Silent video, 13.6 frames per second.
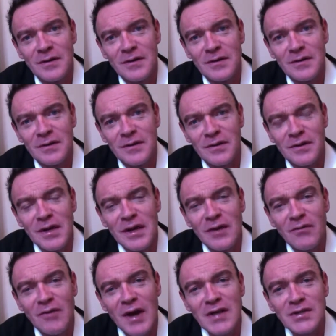the
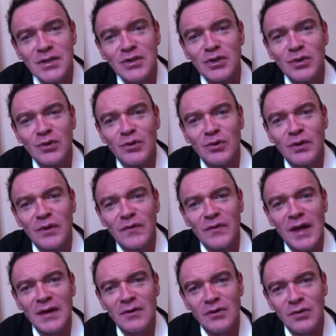residue of
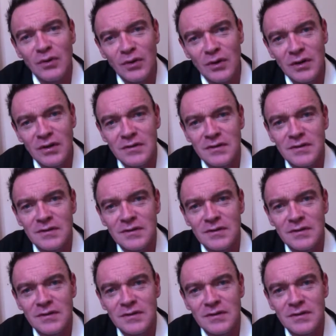that goodness